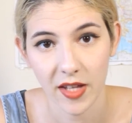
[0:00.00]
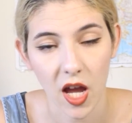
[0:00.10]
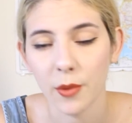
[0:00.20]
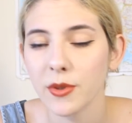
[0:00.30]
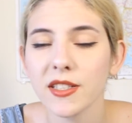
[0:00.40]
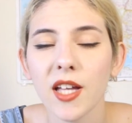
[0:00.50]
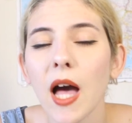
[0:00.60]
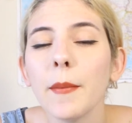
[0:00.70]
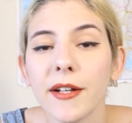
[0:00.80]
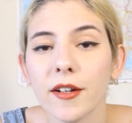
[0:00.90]
I wouldn't
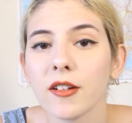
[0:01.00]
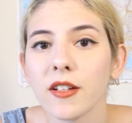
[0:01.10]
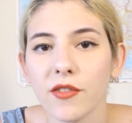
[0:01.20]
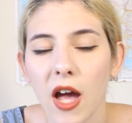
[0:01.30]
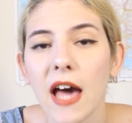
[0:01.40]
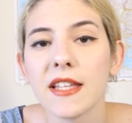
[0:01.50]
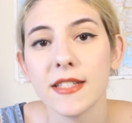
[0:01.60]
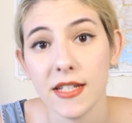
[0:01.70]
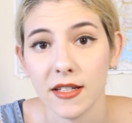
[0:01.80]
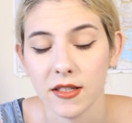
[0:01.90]
come here if I had a
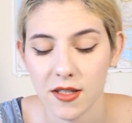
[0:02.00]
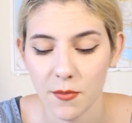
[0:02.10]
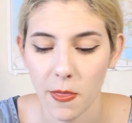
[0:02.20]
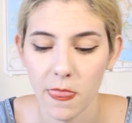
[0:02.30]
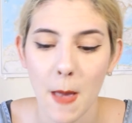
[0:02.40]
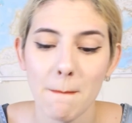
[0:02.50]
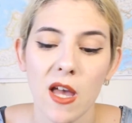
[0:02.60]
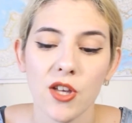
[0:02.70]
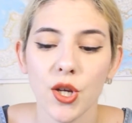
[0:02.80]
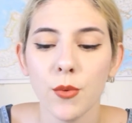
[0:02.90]
ticket.
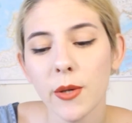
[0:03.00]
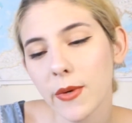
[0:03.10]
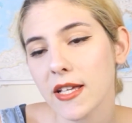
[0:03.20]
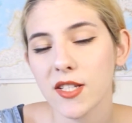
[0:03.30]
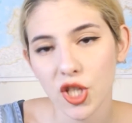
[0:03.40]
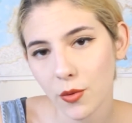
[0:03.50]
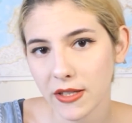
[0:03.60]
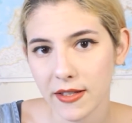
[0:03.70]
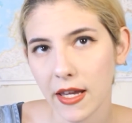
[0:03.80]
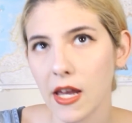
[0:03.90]
So she
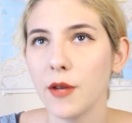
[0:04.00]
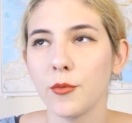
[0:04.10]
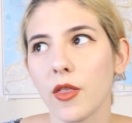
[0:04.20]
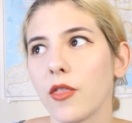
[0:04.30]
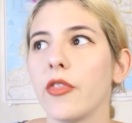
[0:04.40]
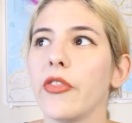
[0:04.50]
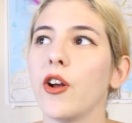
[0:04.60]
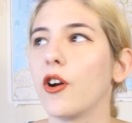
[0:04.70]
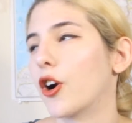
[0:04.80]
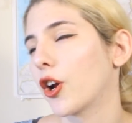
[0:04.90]
went again with
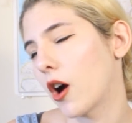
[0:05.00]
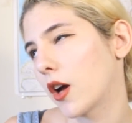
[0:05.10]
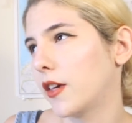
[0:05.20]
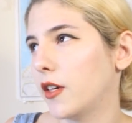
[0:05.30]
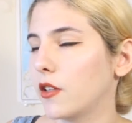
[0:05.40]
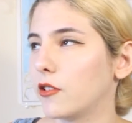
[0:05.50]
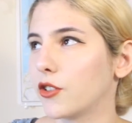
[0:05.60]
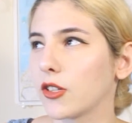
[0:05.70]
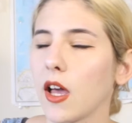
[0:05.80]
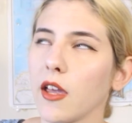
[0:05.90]
her cocky
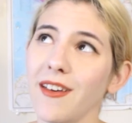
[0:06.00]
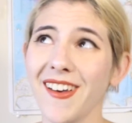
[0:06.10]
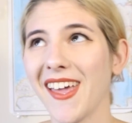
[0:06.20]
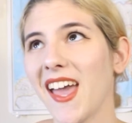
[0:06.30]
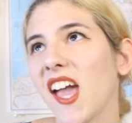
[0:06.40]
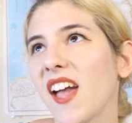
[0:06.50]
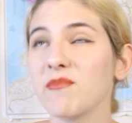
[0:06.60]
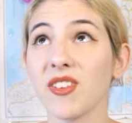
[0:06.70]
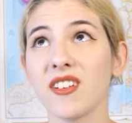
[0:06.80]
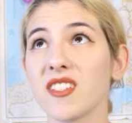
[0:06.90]
look like, okay,
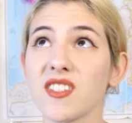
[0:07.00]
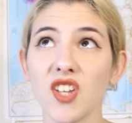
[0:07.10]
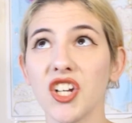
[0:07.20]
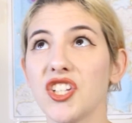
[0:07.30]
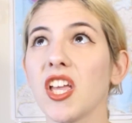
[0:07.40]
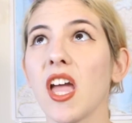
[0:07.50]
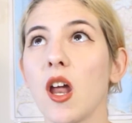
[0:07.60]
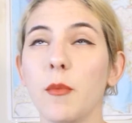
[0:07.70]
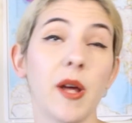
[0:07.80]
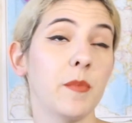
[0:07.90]
I'm gonna search
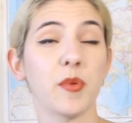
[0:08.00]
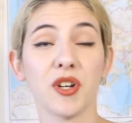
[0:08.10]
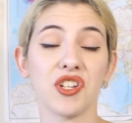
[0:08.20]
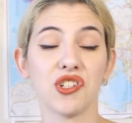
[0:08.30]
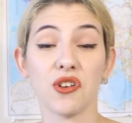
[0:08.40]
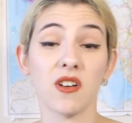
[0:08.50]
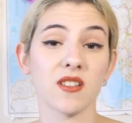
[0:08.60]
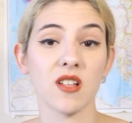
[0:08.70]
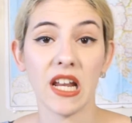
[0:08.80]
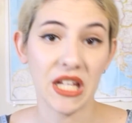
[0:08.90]
again, but I'm pretty sure it's
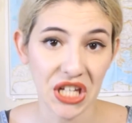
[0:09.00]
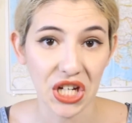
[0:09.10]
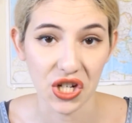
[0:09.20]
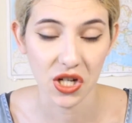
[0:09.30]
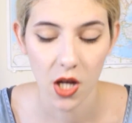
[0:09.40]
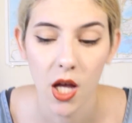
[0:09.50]
not here.